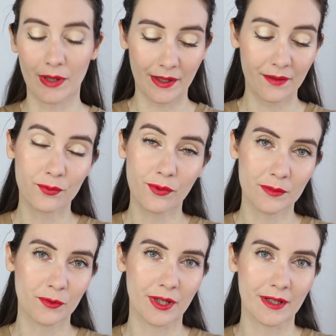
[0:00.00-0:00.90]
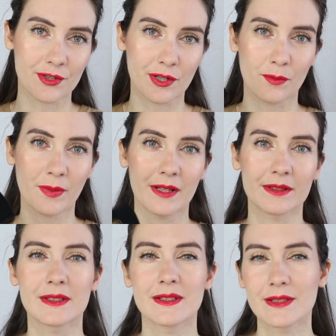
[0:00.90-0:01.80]
I have one more eyeshadow
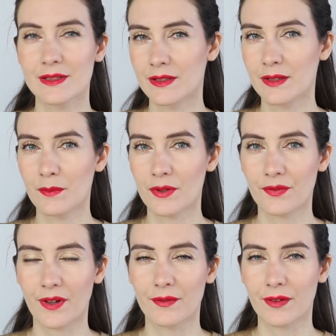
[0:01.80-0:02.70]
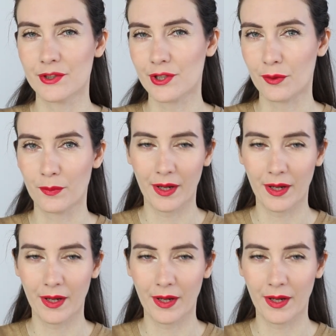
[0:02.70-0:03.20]
palette, and this is the number five eyeshadow